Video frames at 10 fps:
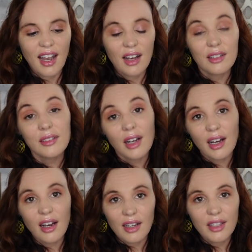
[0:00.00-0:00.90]

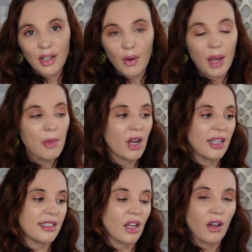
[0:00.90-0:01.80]
I'll, you know, I'm
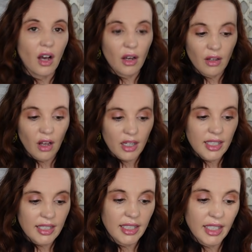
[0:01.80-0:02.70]
honest. I'll, I'll
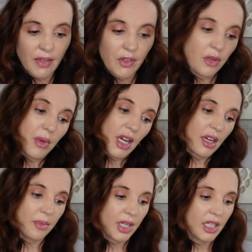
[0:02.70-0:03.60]
honestly give you my
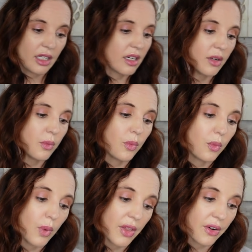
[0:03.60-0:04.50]
opinion
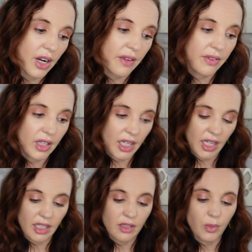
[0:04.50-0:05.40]
on whether I feel
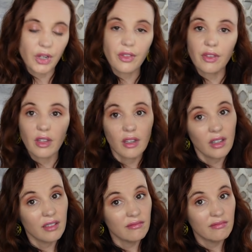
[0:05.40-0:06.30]
like it's worth
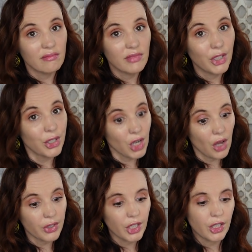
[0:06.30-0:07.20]
your
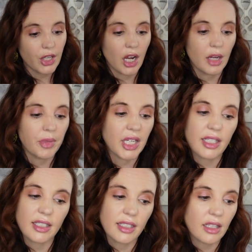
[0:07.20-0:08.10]
dollar or not
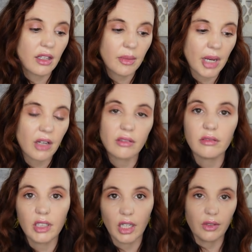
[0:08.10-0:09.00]
because it's all about,
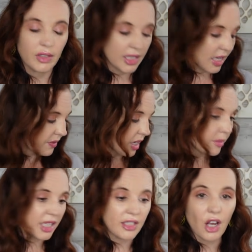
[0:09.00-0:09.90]
you know, saving. I
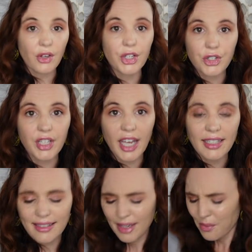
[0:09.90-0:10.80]
mean, Dollar Tree,
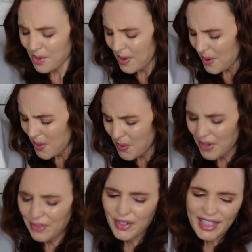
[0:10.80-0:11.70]
yes, it's like, woohoo,
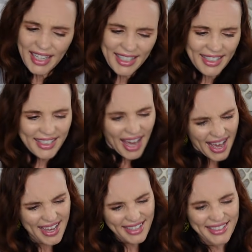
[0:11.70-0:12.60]
we feel like,
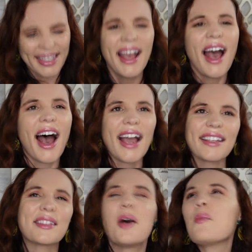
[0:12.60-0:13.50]
yes,
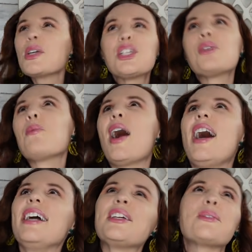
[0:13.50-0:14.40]
I, what you
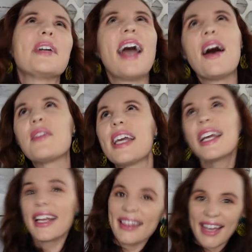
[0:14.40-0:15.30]
want, you can have
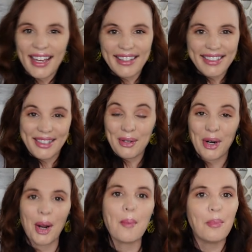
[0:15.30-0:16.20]
anything in the
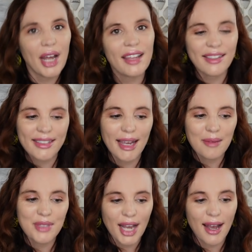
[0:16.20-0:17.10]
store. But at the
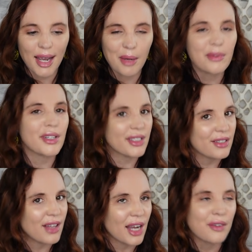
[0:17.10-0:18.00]
same time, there's
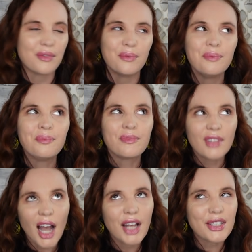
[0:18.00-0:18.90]
a lot of
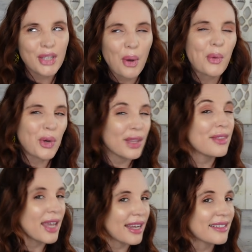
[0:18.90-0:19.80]
not so
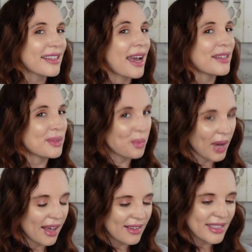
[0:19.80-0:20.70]
good things as
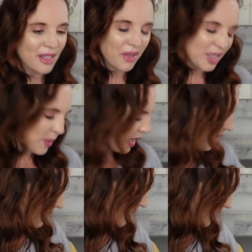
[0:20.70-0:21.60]
well. So that's why I like